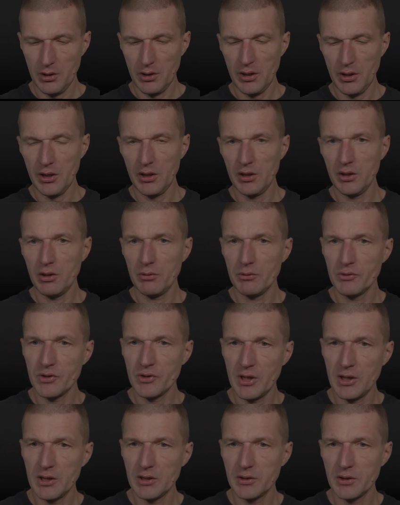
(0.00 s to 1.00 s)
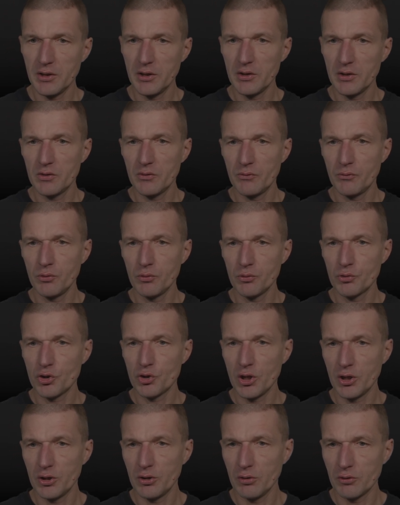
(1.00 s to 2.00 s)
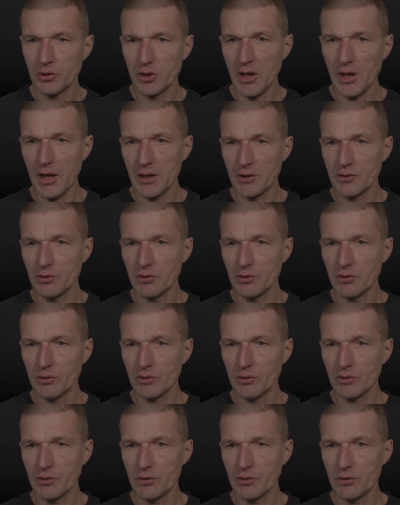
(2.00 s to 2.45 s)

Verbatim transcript: And the result is future.get.